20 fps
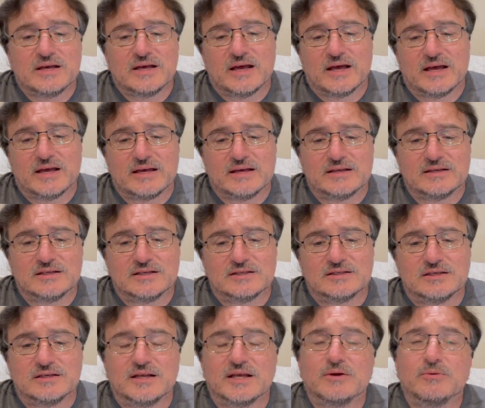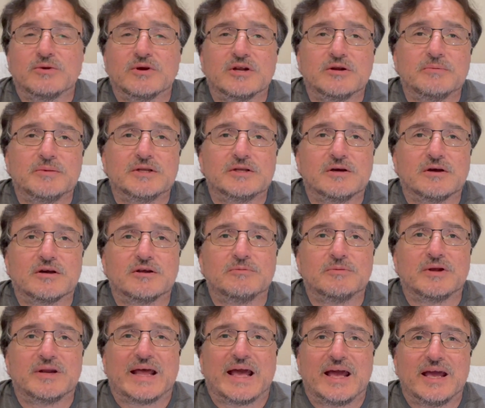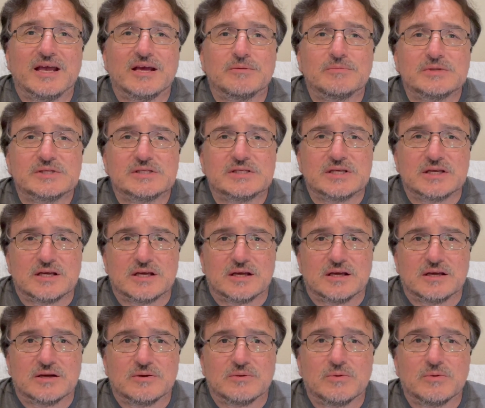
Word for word: And today we're going to be talking about AMC.